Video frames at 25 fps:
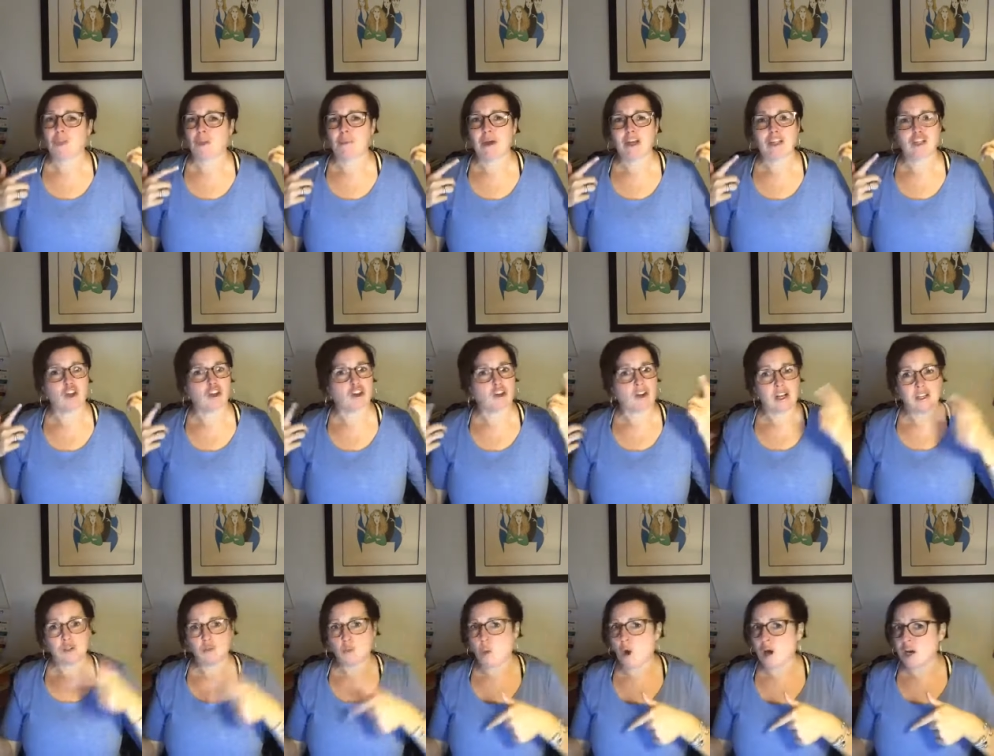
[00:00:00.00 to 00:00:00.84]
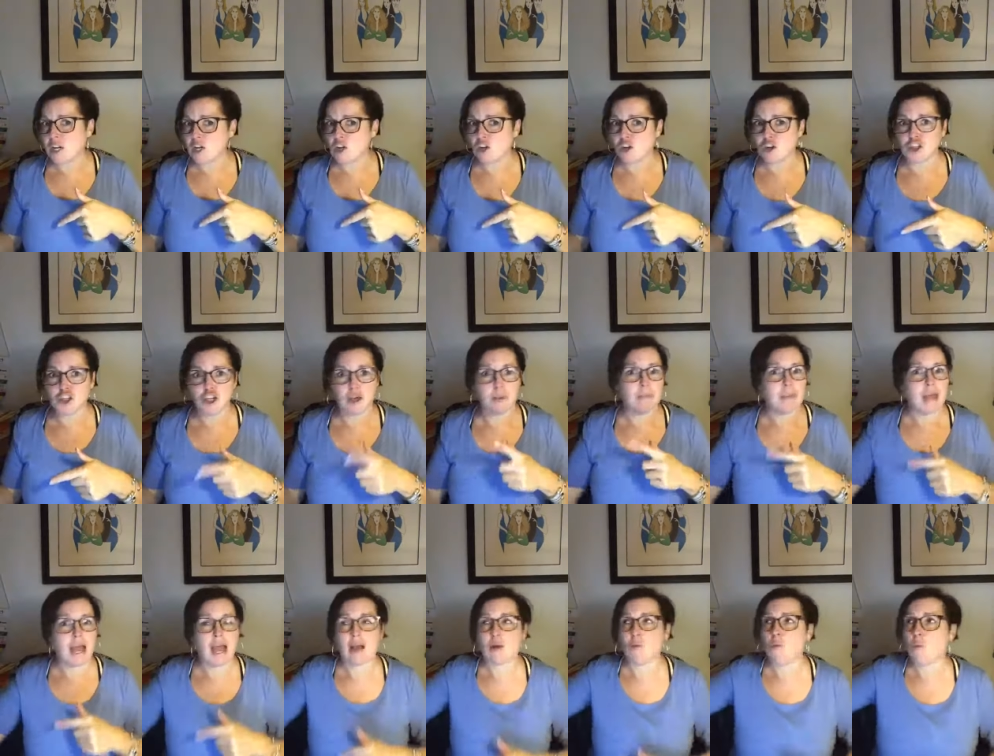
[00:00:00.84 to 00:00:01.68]
My daughter has one in her
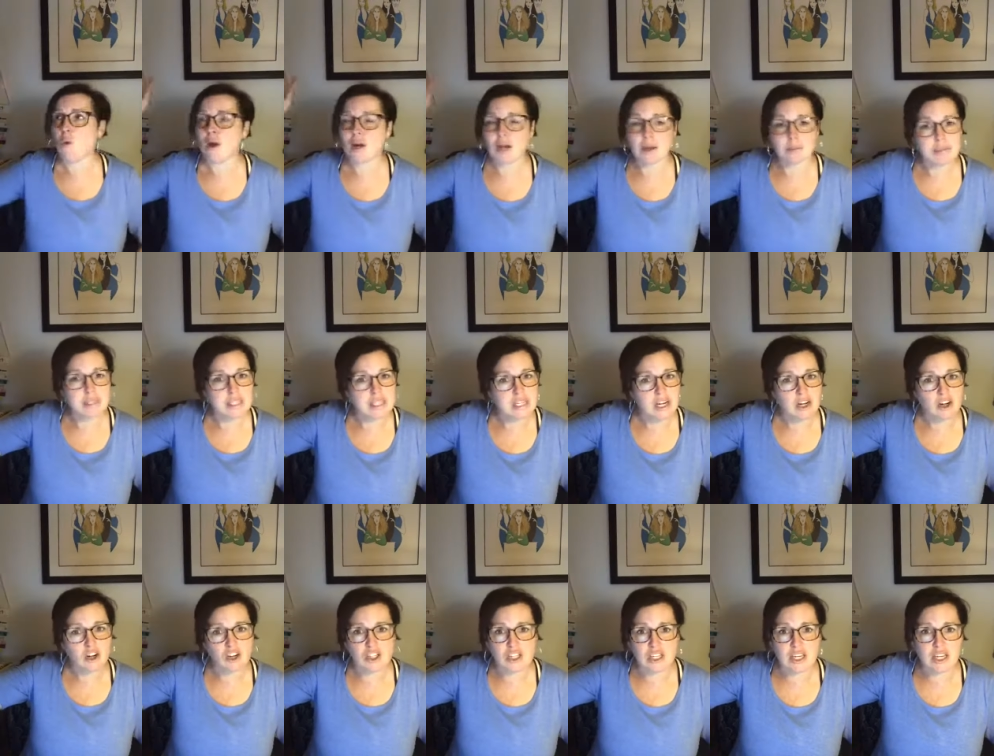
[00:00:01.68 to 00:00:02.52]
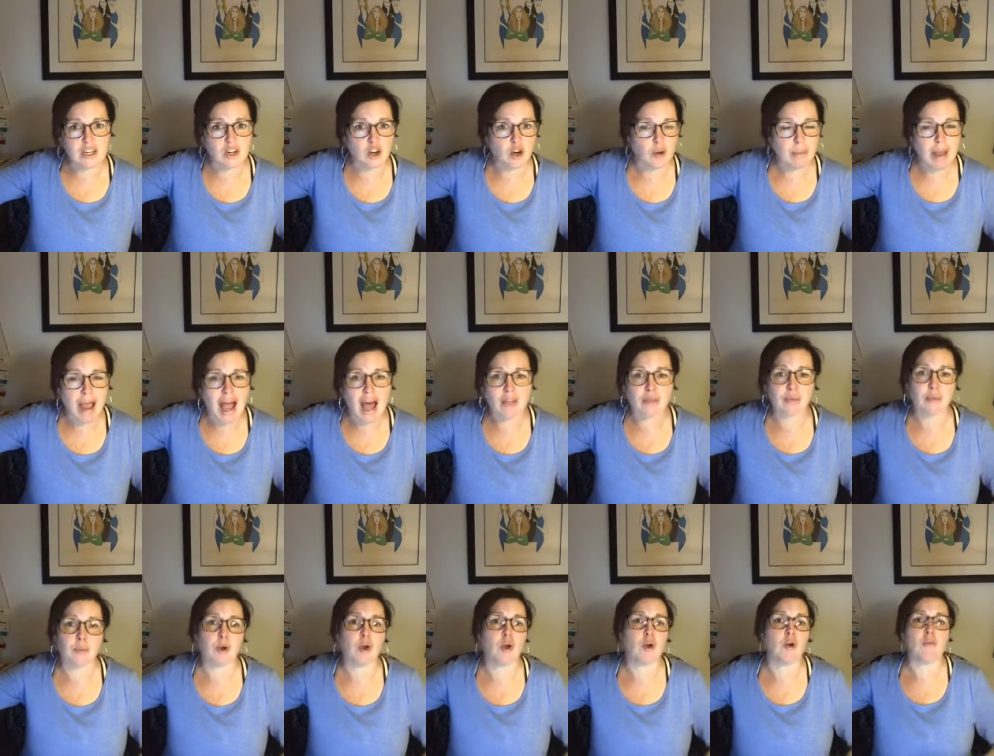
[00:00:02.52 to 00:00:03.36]
gym bag, one upstairs in her
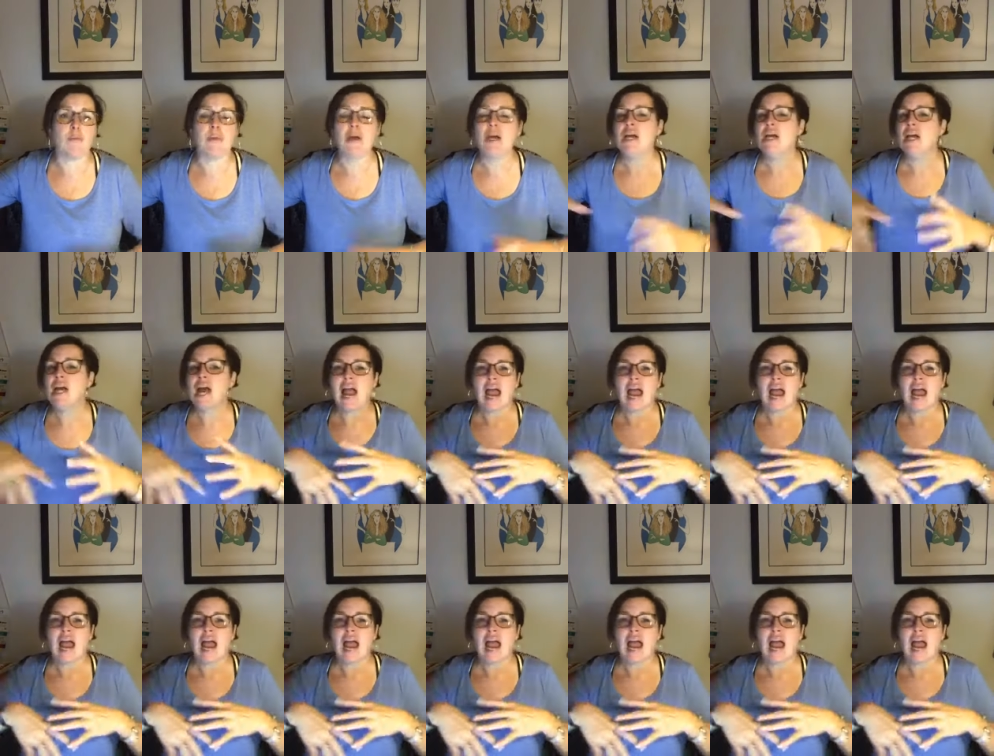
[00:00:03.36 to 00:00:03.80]
bathroom,